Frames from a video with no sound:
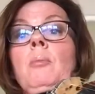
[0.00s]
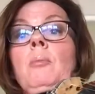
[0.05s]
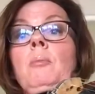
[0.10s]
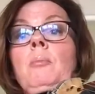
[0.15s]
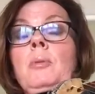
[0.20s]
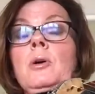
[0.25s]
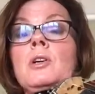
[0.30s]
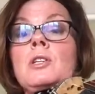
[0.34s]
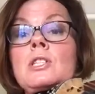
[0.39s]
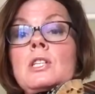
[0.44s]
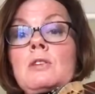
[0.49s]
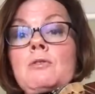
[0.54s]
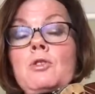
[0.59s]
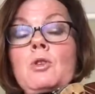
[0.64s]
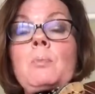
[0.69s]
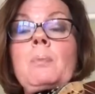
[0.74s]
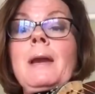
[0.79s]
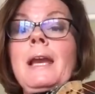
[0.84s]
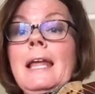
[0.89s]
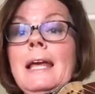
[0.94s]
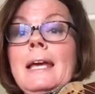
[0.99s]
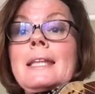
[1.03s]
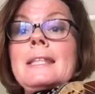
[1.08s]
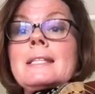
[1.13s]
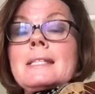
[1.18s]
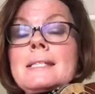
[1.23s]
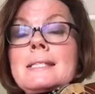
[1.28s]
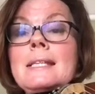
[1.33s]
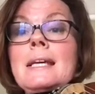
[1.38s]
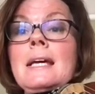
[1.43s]
but if you play the
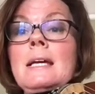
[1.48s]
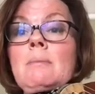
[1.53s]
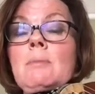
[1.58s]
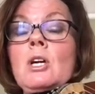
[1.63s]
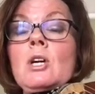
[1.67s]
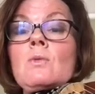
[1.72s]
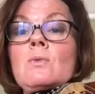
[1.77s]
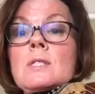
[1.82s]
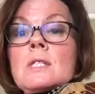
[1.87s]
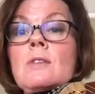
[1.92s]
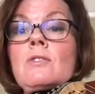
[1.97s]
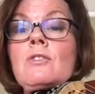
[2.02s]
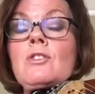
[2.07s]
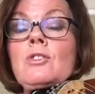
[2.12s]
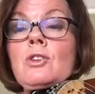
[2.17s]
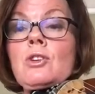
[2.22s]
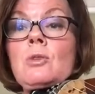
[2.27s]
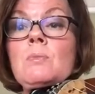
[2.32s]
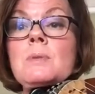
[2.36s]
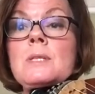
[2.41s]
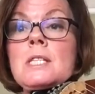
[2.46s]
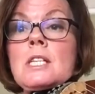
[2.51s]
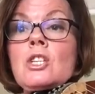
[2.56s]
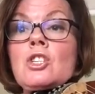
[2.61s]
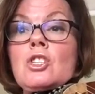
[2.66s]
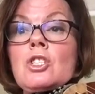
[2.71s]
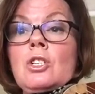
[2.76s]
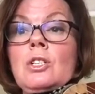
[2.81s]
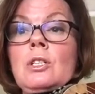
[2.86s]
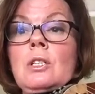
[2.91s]
same notes in third
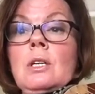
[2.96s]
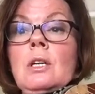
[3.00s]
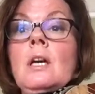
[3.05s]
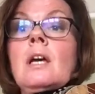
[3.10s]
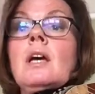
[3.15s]
position,